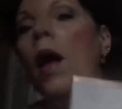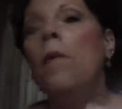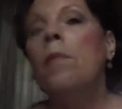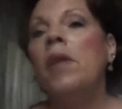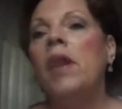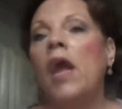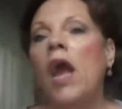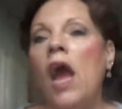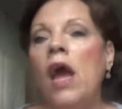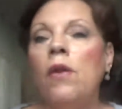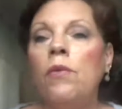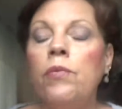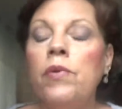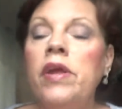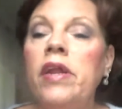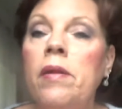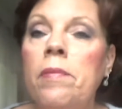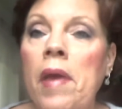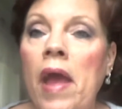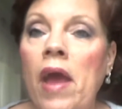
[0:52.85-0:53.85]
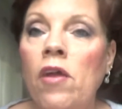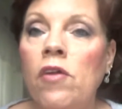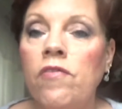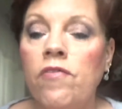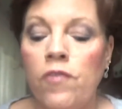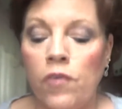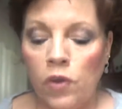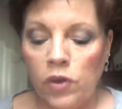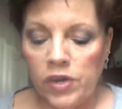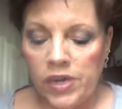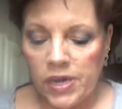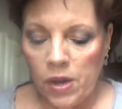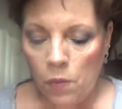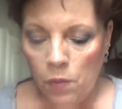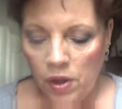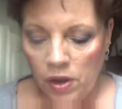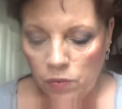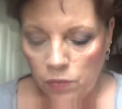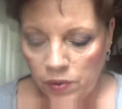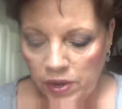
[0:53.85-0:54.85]
But I gotta read about it first. I
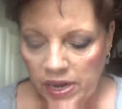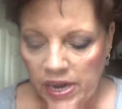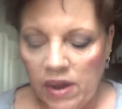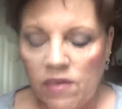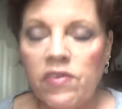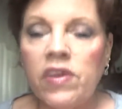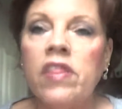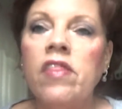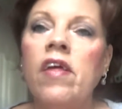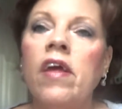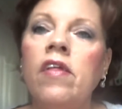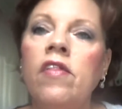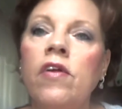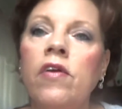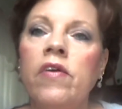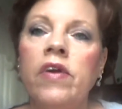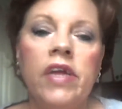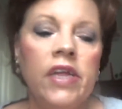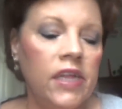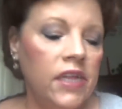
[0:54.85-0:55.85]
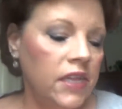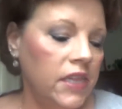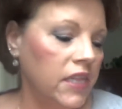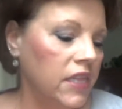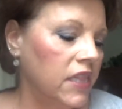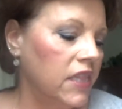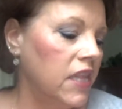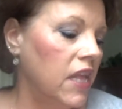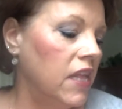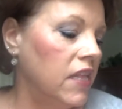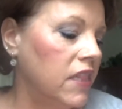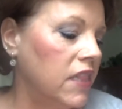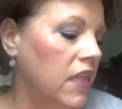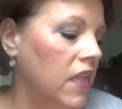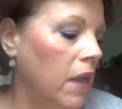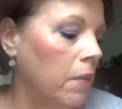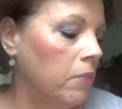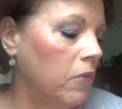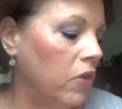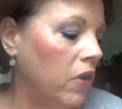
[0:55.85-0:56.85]
wanna read everything there is. It says
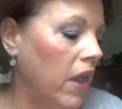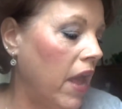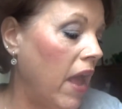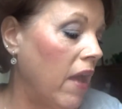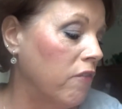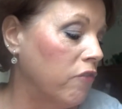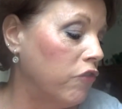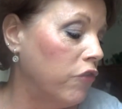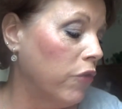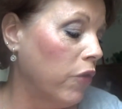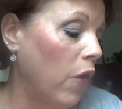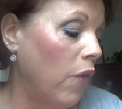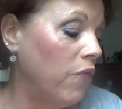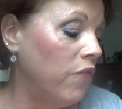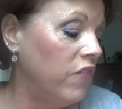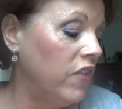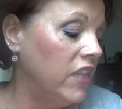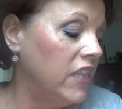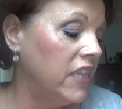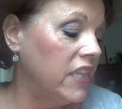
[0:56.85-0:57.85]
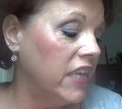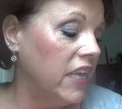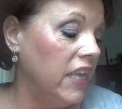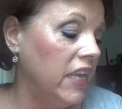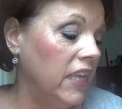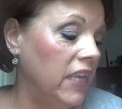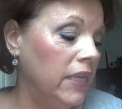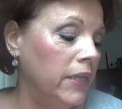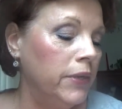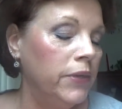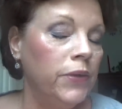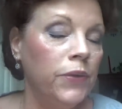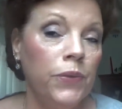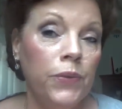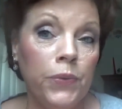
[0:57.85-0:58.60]
that I'm gonna have trophy skin.